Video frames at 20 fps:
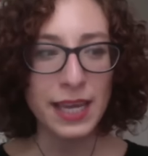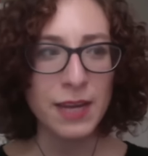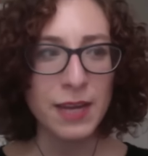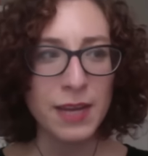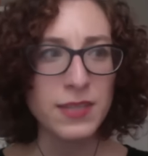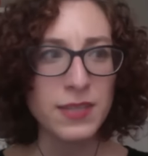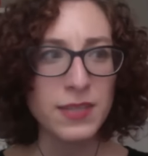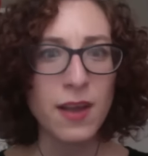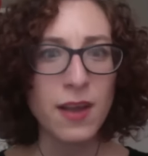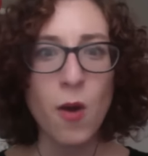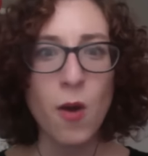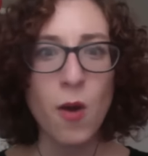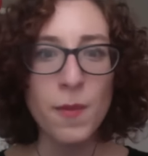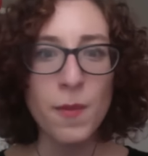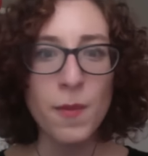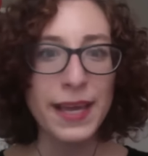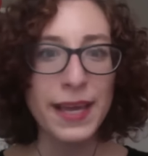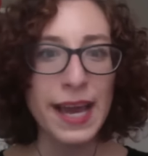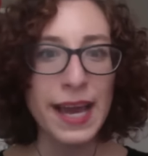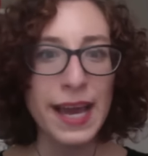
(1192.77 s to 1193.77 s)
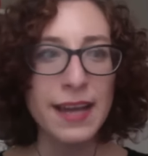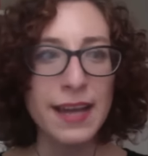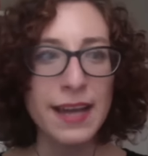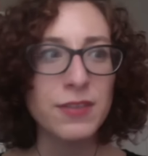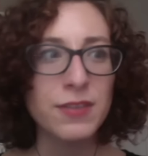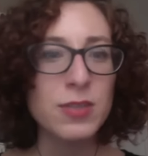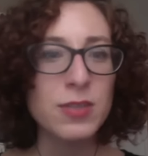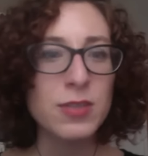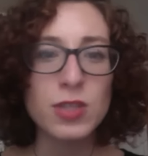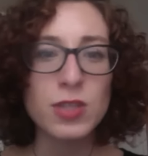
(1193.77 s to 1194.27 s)
And I was like, oh my God,
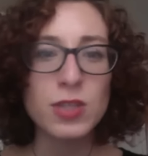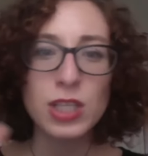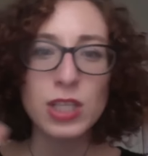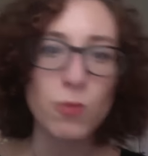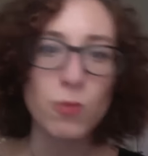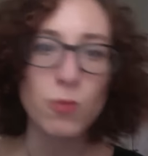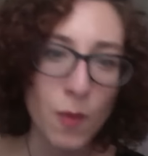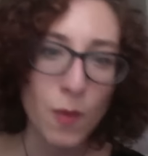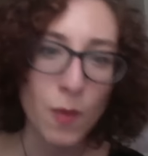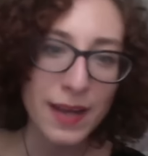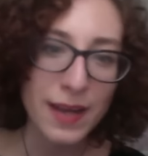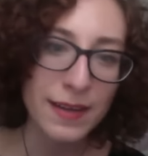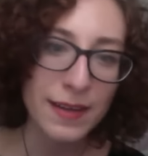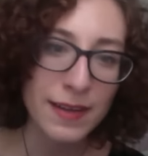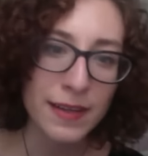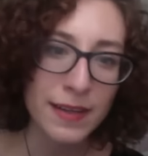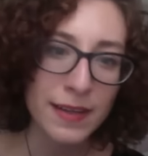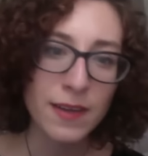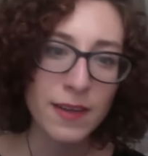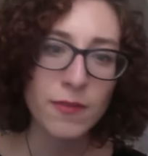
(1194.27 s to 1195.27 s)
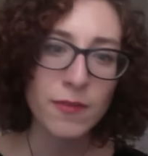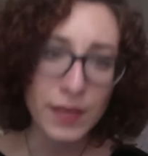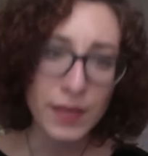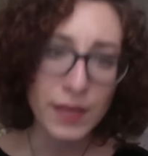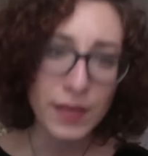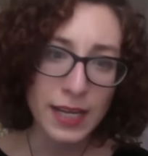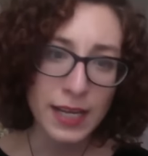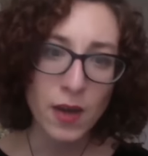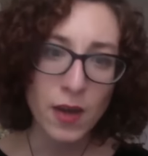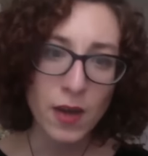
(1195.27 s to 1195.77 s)
if this was just one
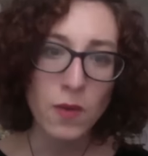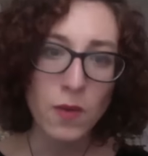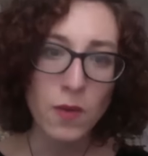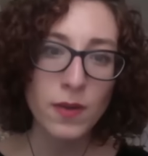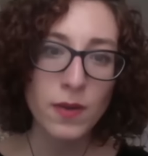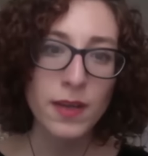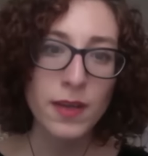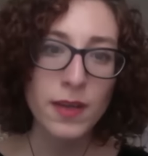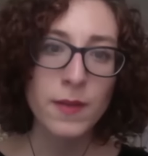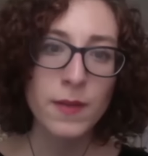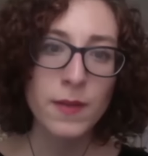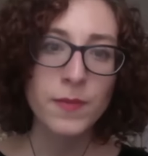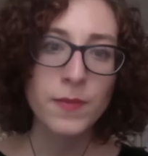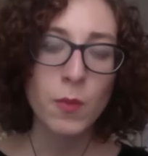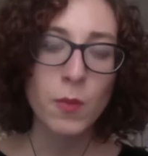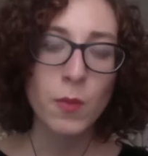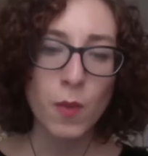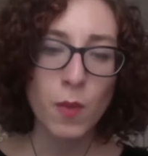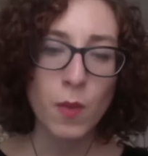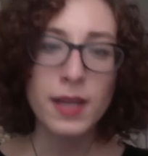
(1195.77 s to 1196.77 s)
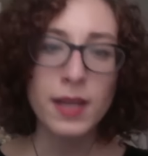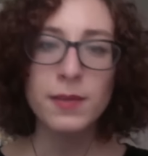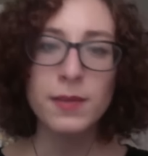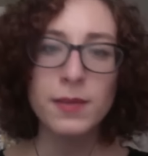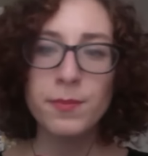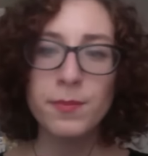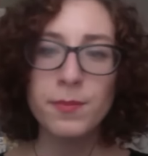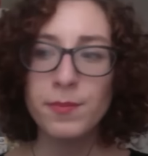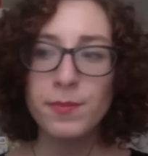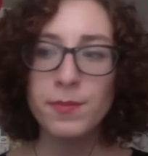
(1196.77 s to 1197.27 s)
video,
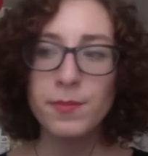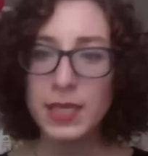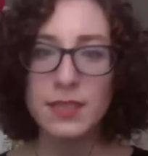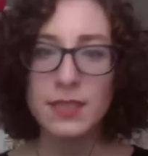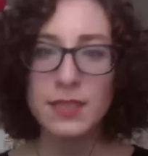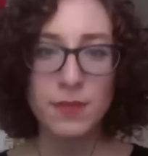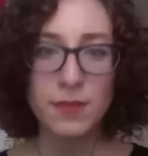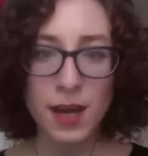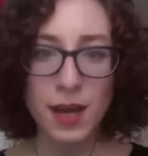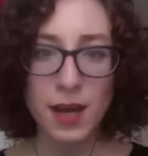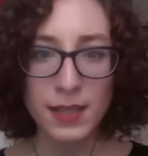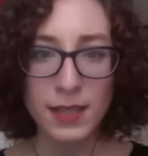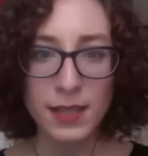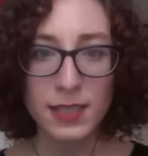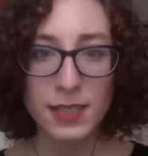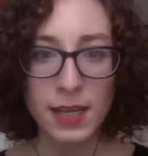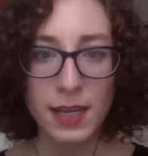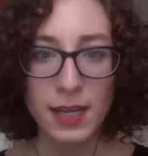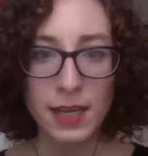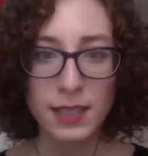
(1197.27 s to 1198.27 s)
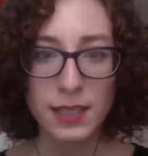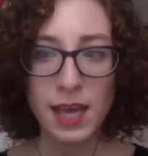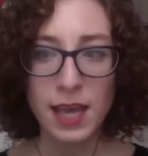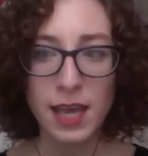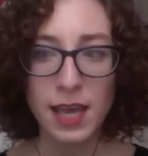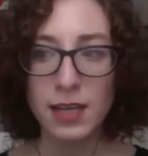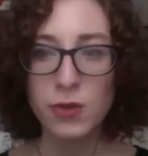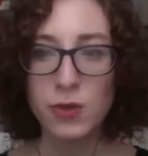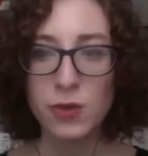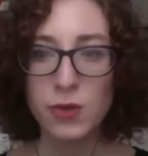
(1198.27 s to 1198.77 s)
one piece of content
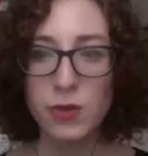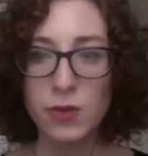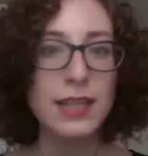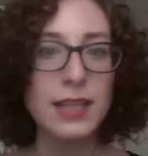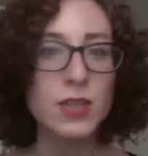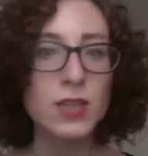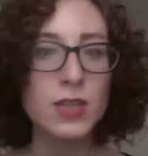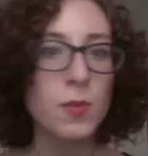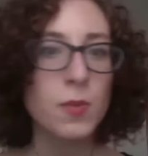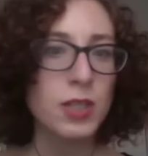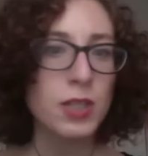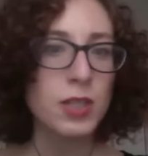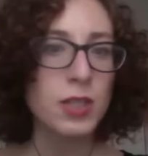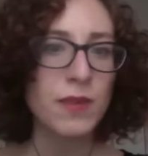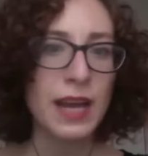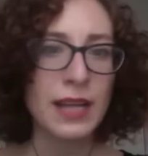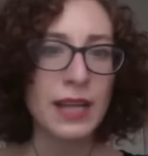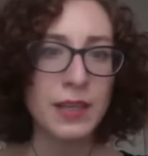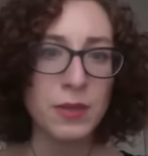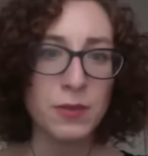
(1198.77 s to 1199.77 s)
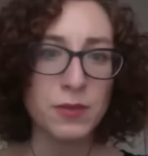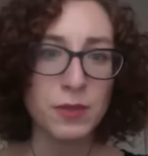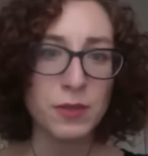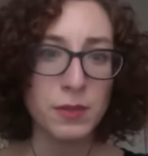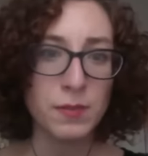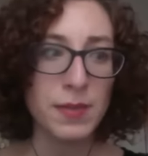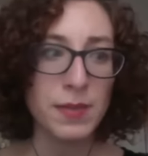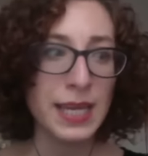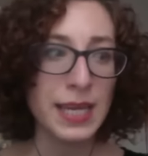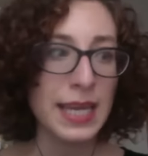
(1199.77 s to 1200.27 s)
that created so much value
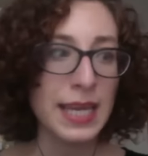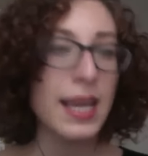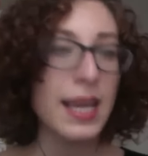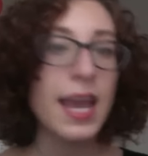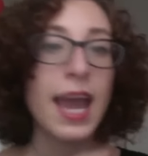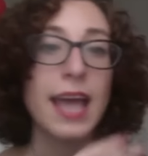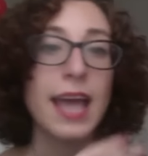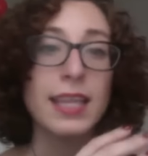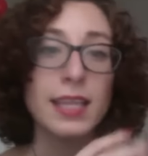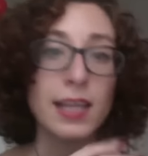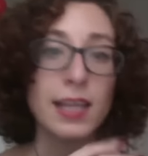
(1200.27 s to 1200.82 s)
for me, and then I